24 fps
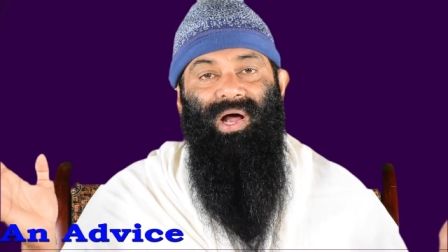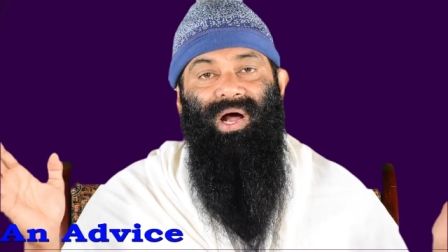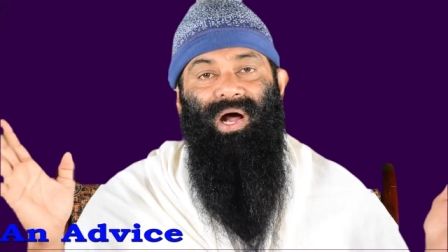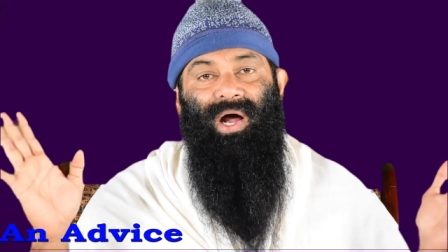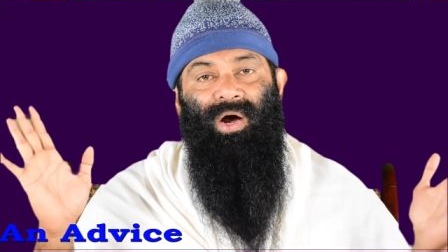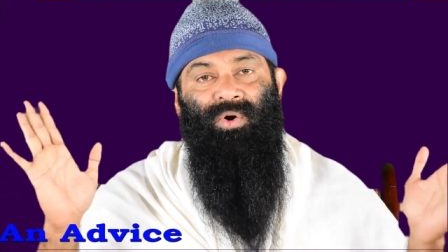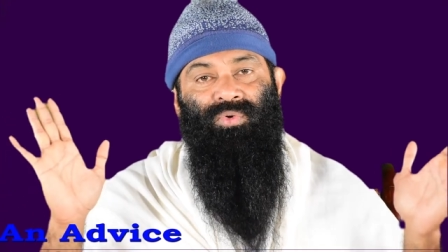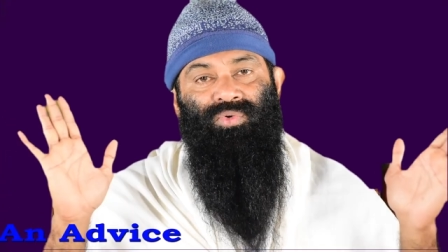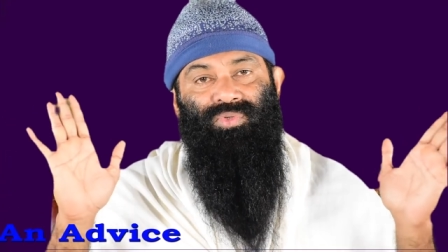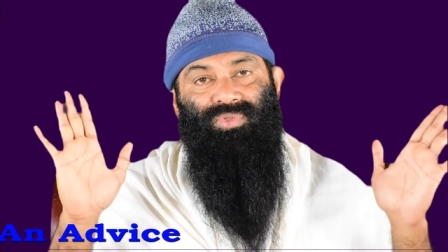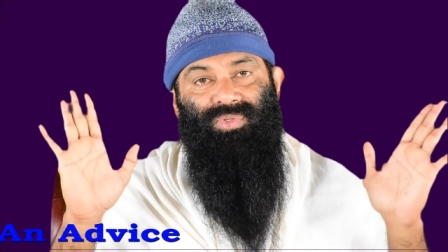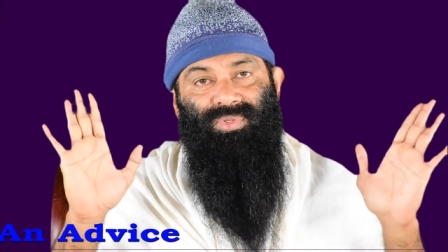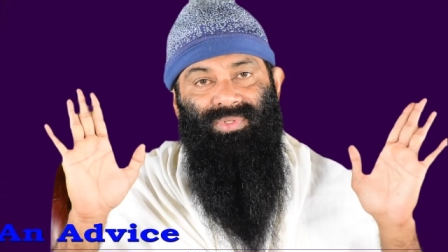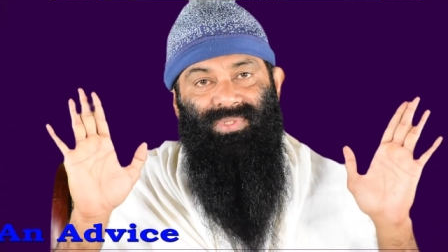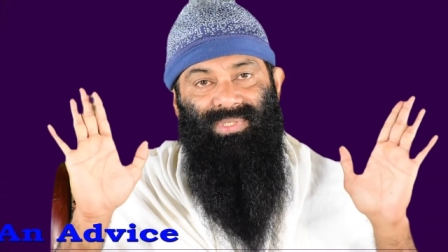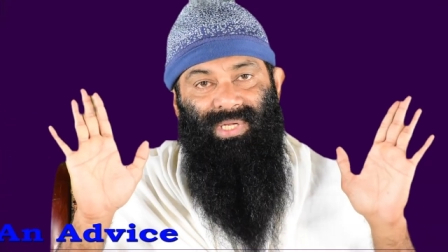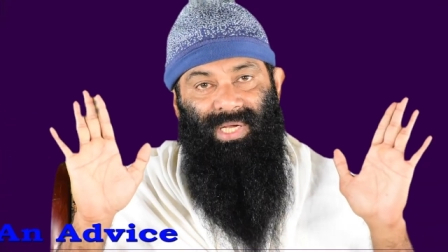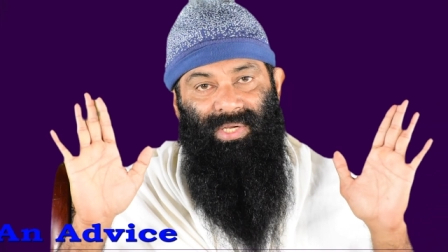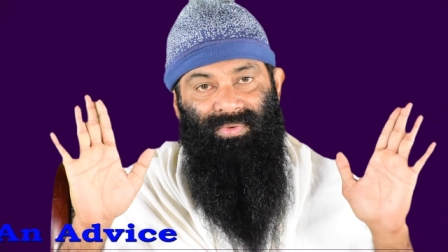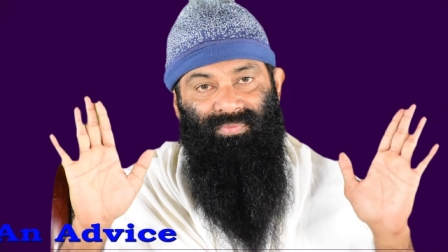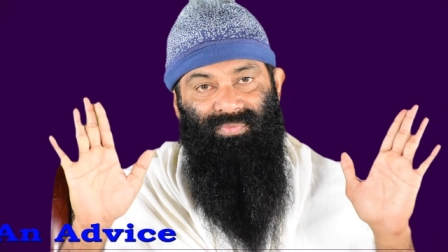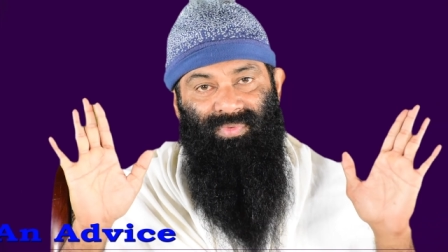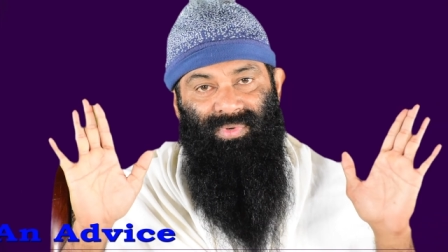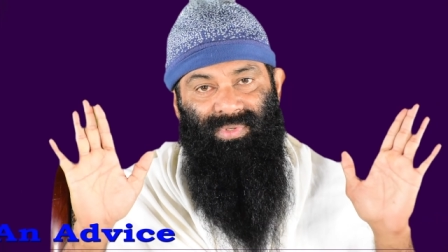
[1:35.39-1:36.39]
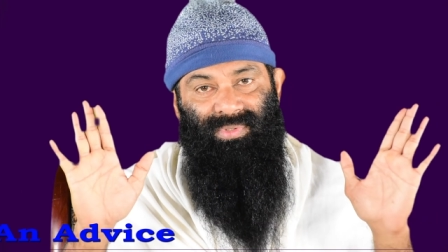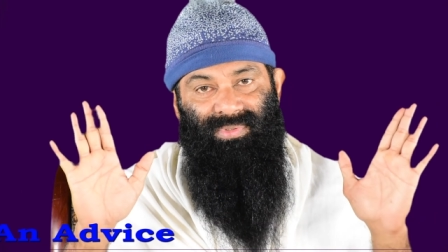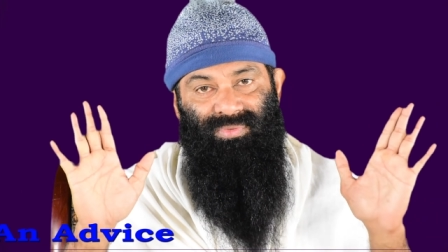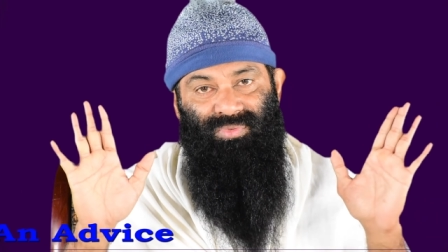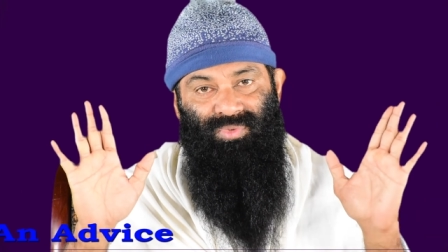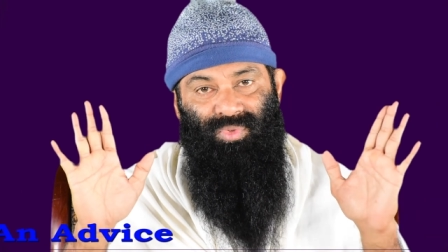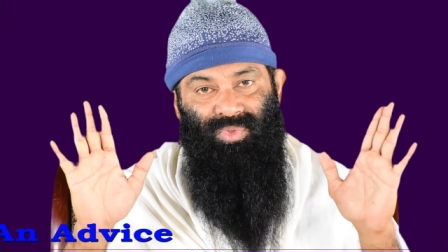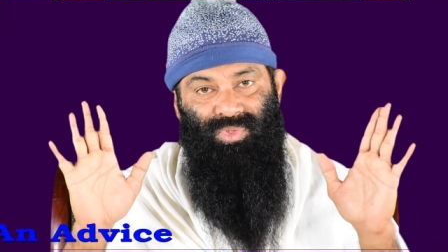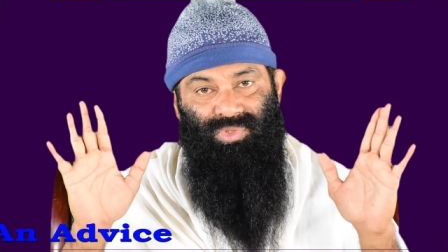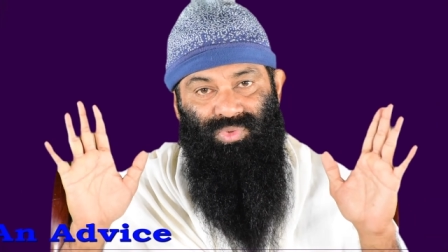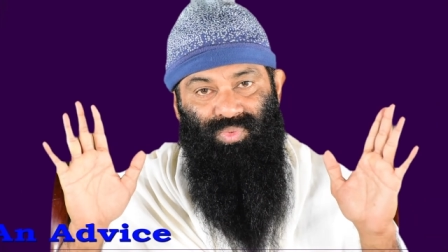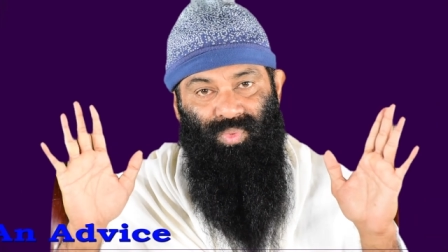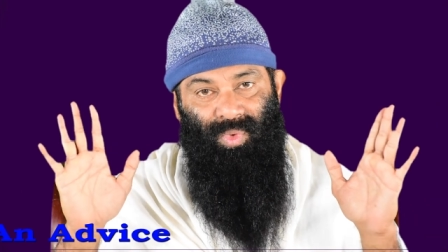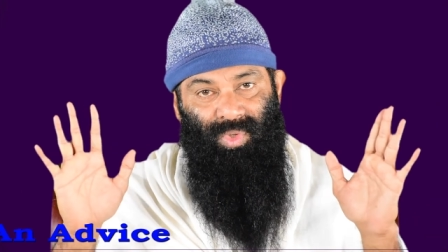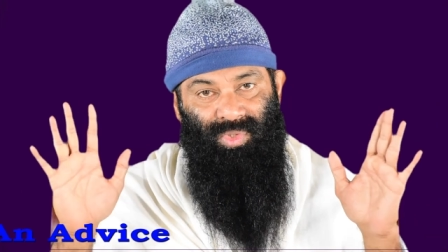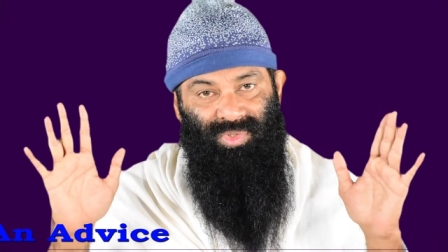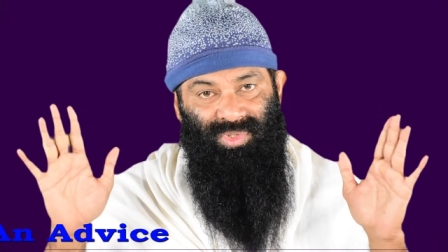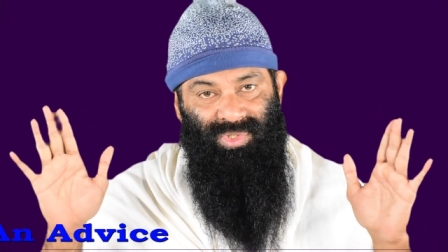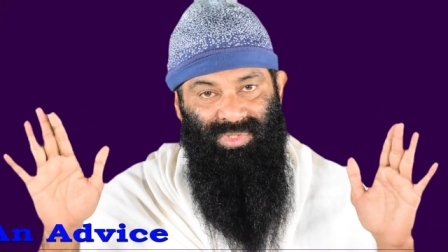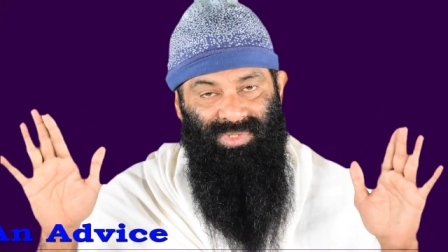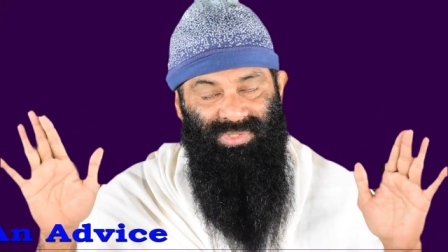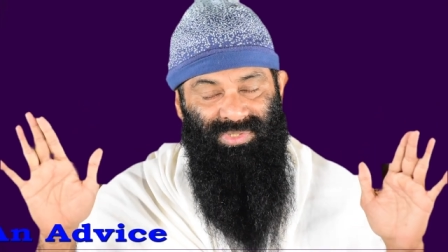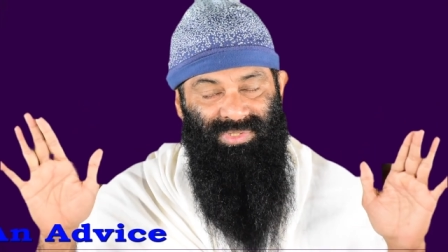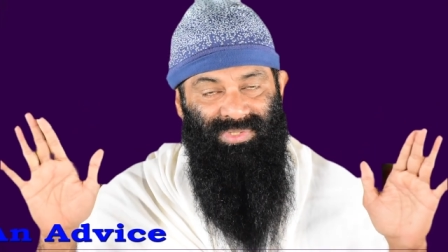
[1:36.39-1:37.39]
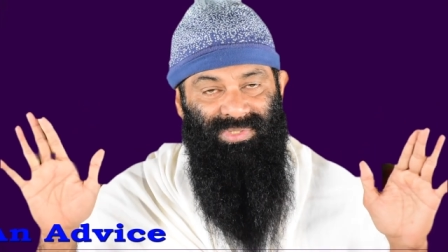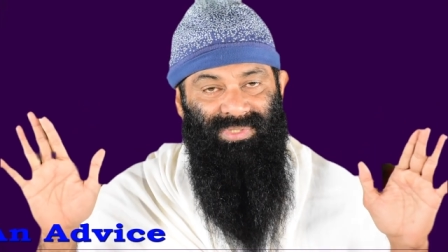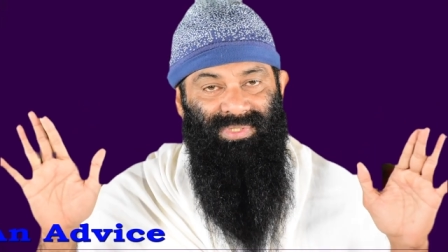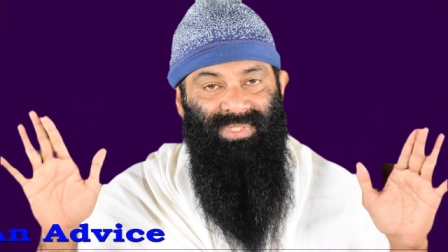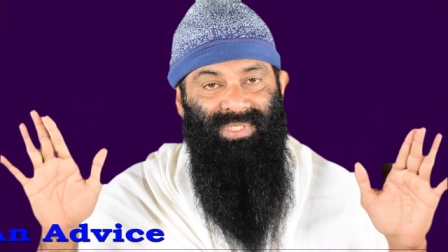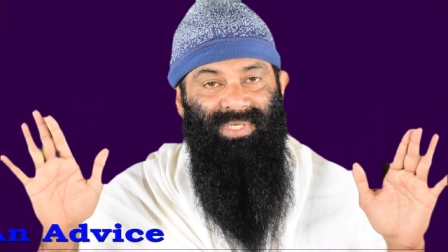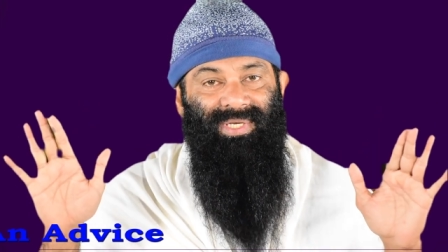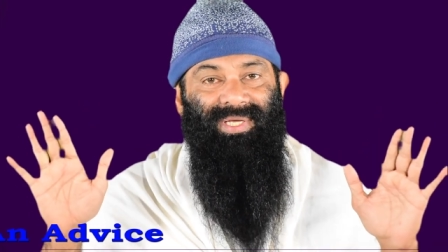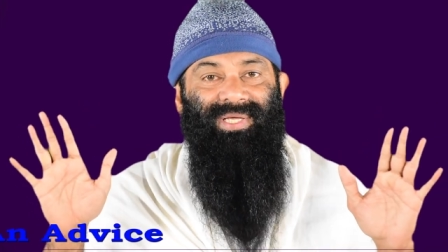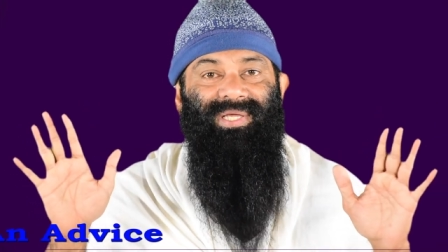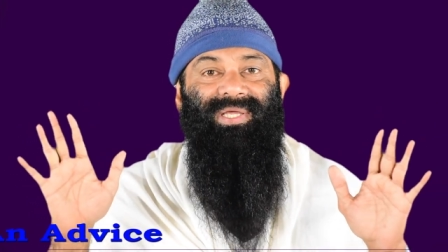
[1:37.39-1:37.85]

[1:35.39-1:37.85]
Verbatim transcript: How to divert those waters